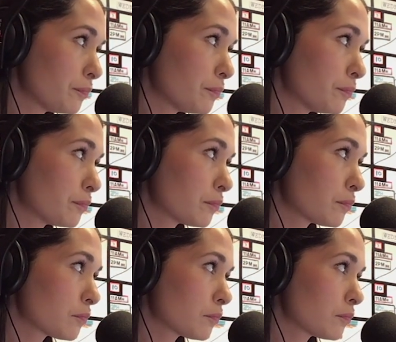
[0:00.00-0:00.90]

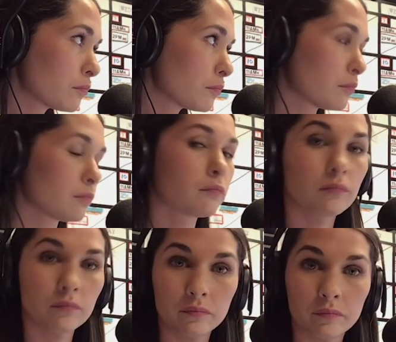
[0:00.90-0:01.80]

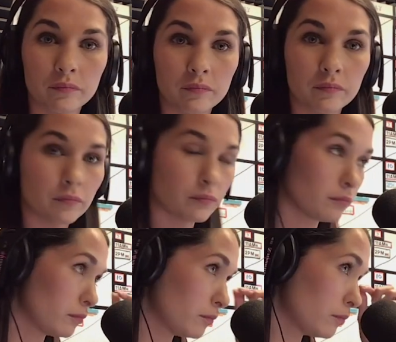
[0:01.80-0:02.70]

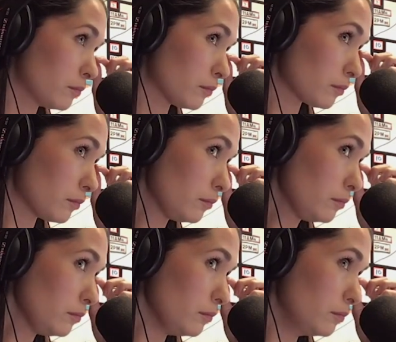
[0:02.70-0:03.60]

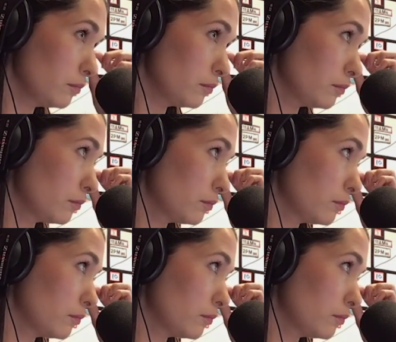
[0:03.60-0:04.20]
The person shown says nothing.